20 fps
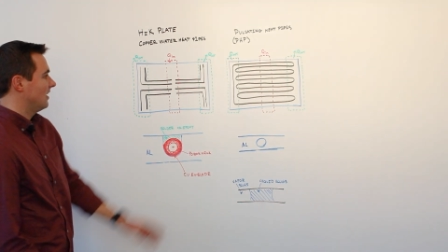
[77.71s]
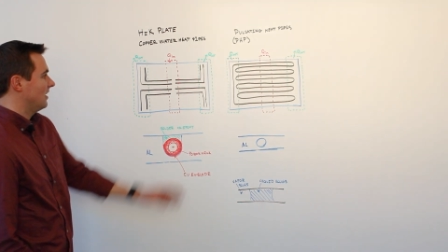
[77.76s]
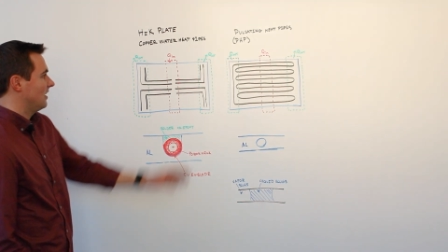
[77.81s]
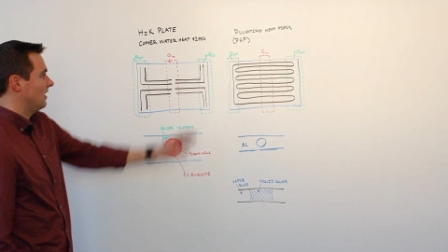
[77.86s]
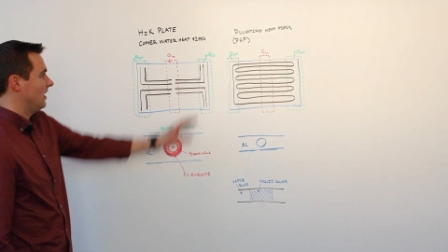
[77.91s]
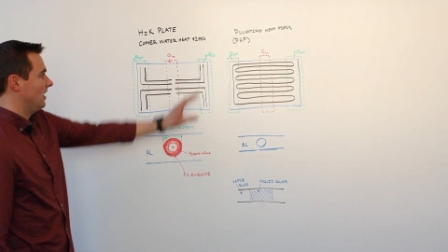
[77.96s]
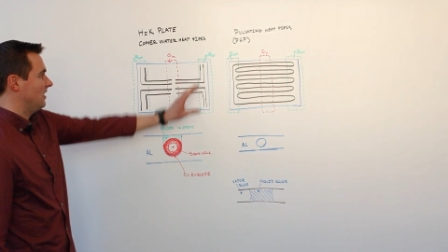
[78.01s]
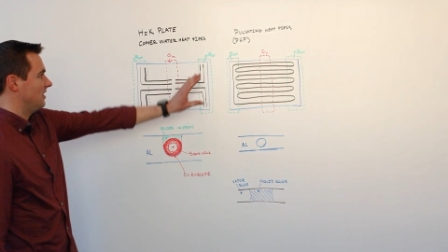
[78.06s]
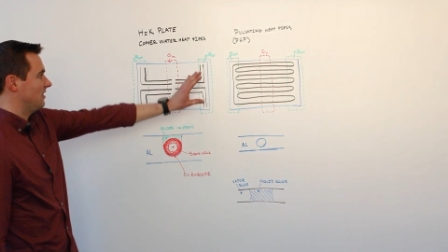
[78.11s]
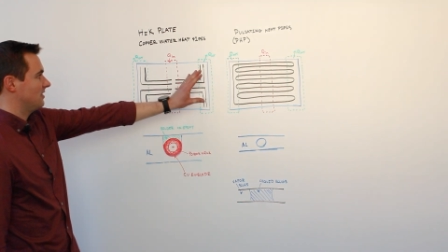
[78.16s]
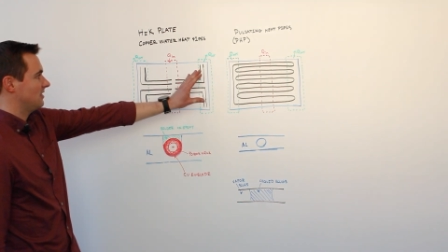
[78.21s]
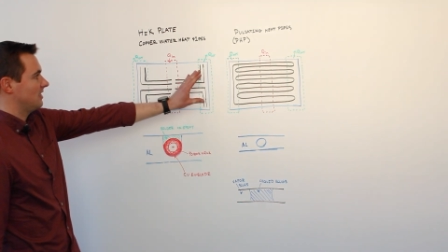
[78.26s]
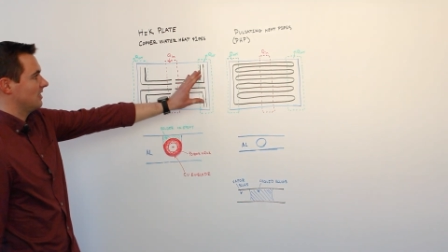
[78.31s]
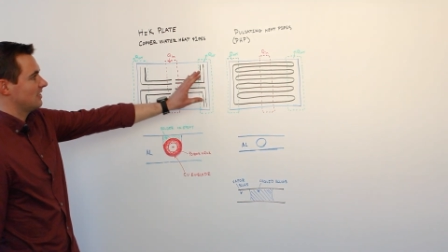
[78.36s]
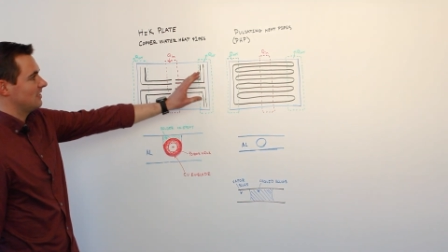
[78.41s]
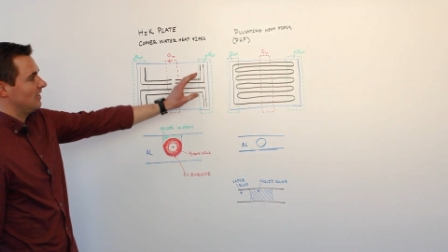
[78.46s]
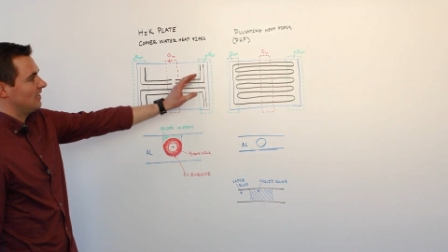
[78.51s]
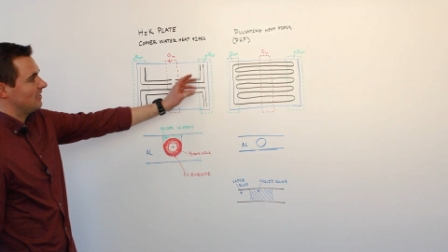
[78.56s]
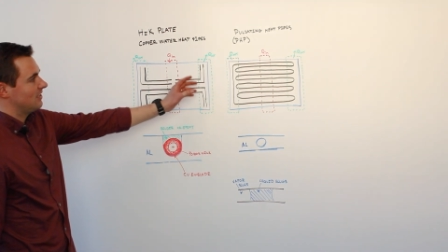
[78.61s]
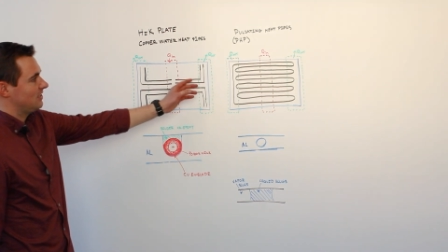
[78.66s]
Another
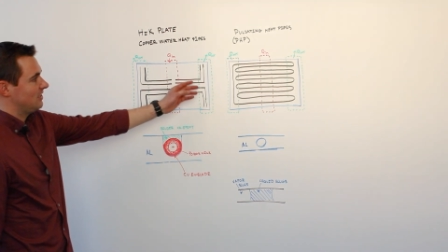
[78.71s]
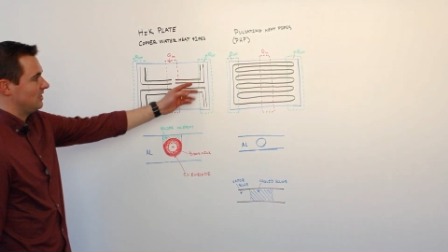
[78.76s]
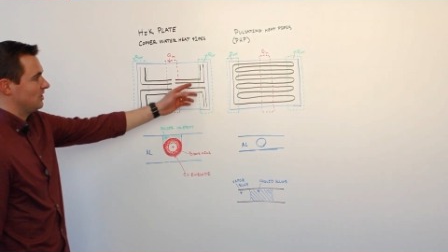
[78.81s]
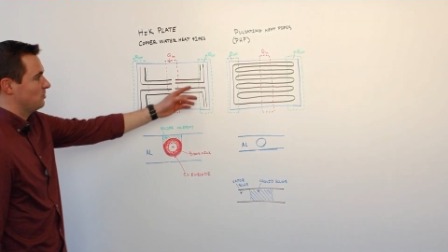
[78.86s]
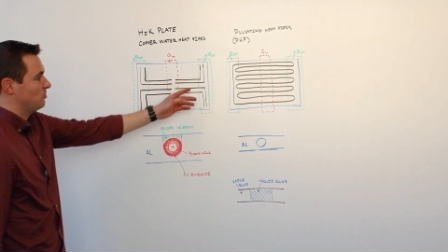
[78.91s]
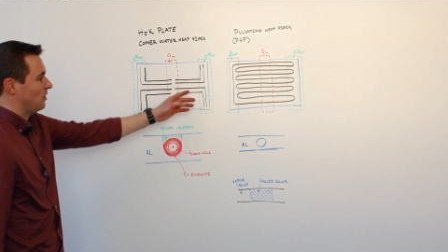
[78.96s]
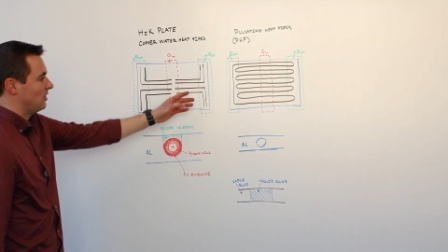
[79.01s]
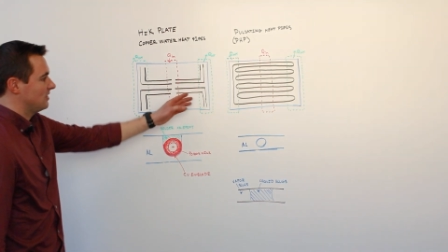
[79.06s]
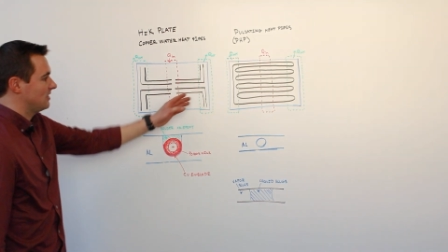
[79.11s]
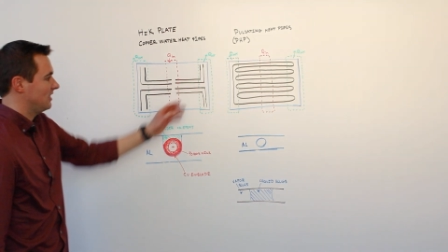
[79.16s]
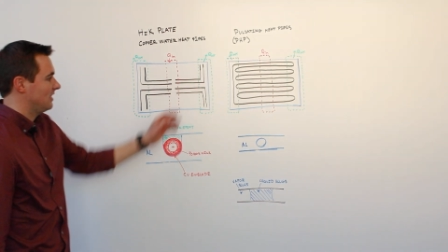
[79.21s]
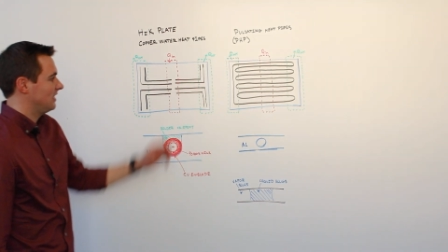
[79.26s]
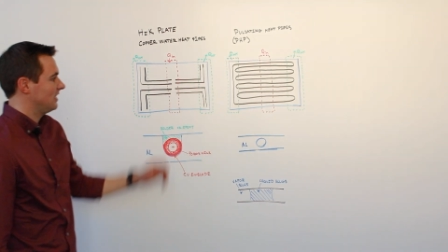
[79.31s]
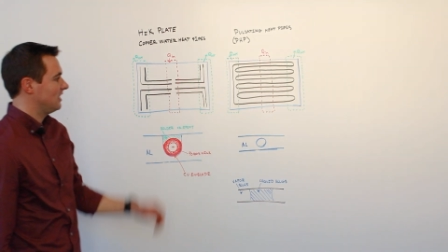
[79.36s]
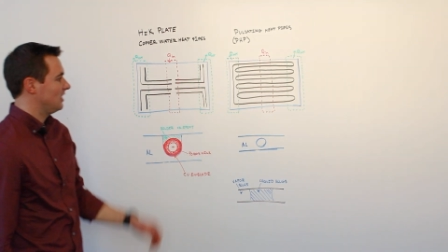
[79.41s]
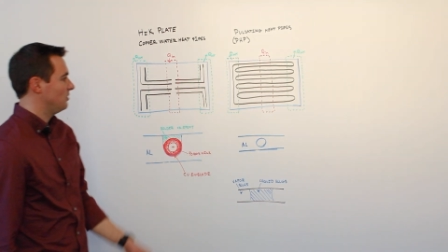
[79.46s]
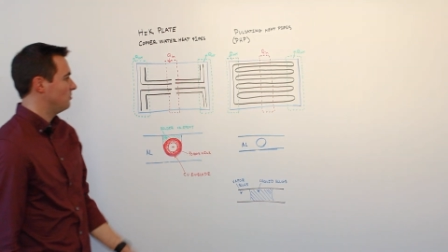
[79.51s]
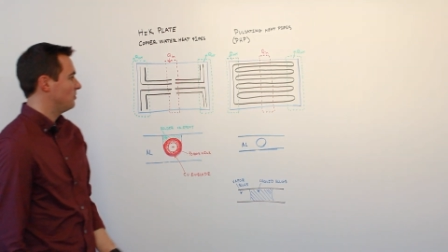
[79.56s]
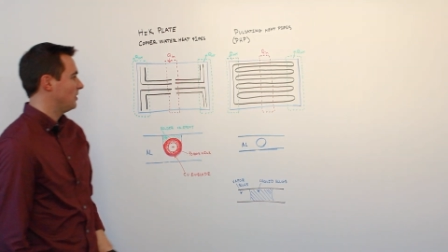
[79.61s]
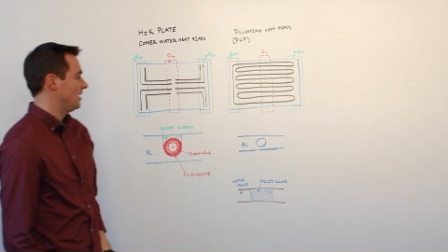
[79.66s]
technology is pulsating
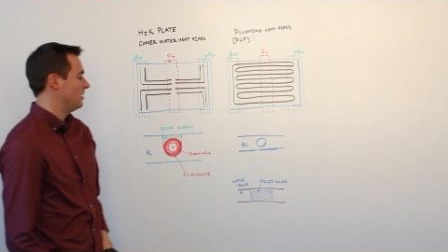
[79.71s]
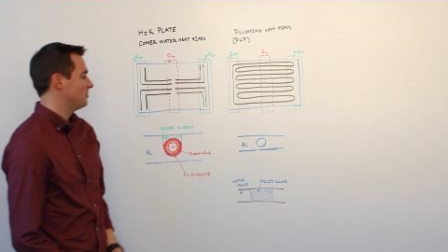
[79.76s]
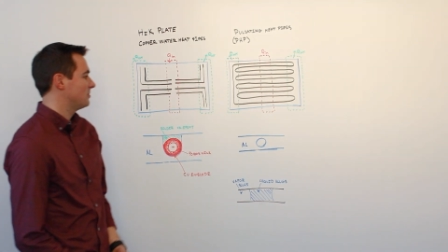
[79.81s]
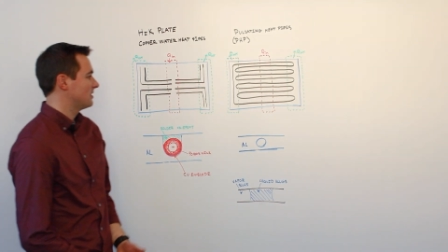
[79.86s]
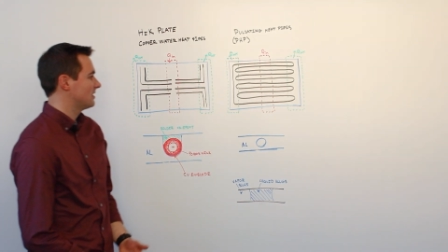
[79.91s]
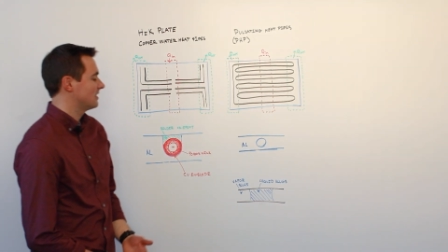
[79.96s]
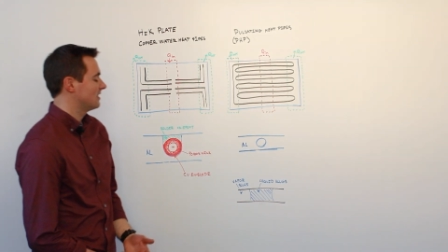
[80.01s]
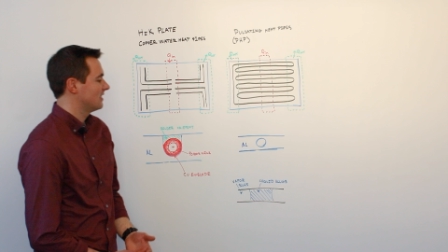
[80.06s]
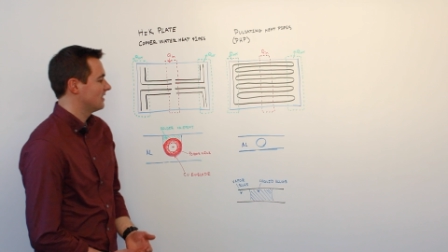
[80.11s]
heat pipes.